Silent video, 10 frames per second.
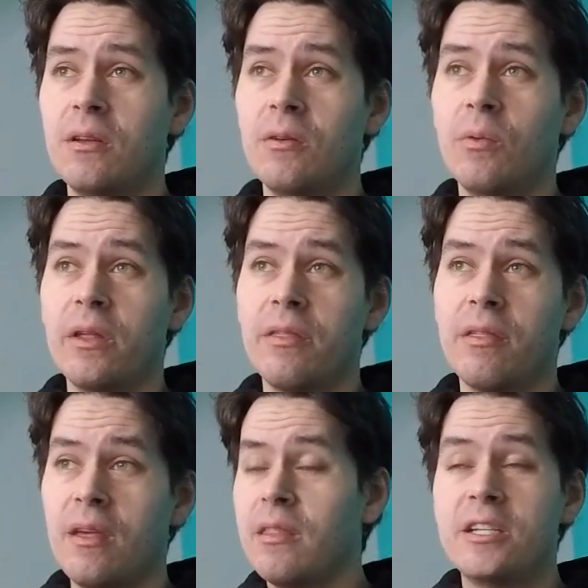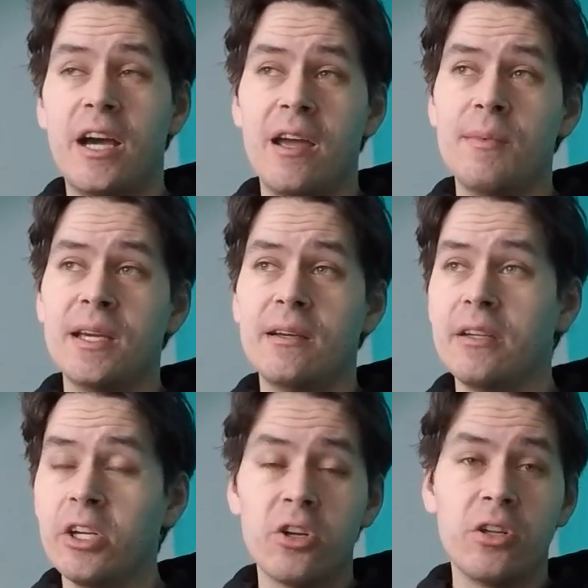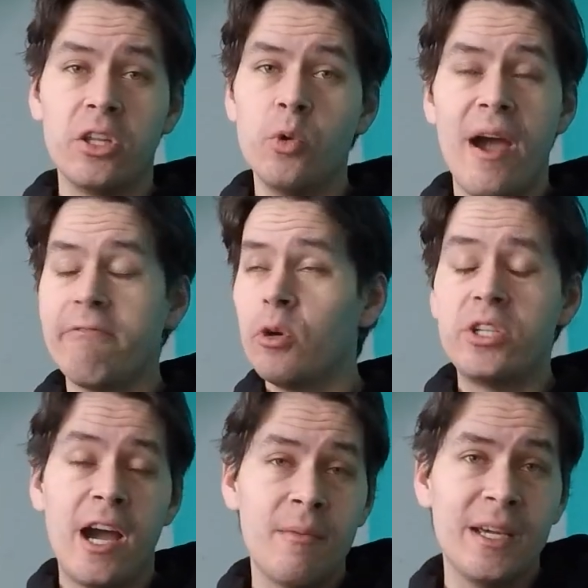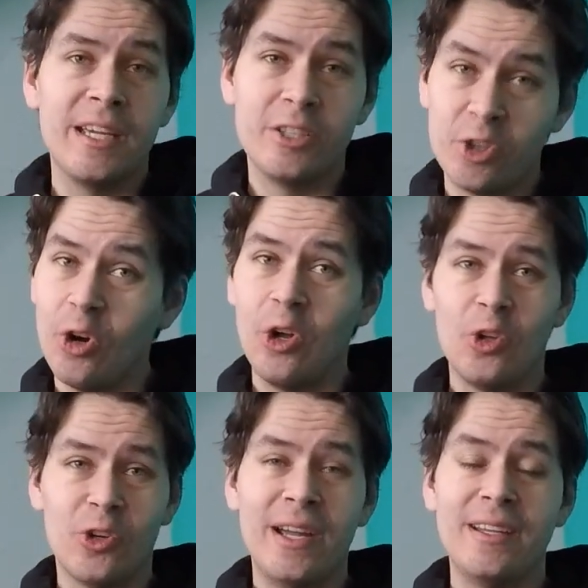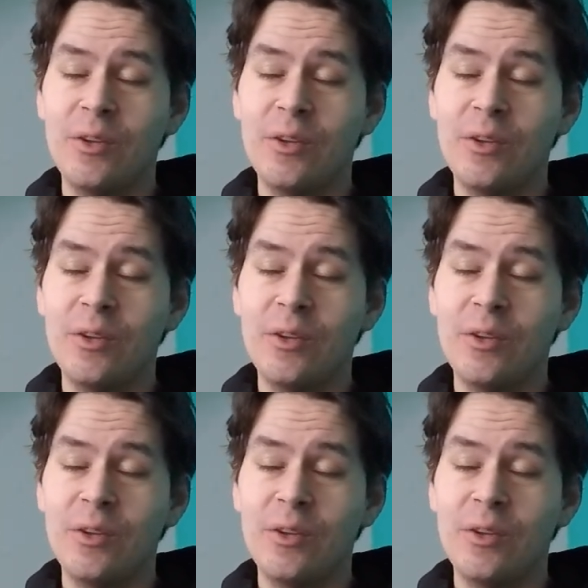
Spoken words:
With the timing, you have no timing control, right?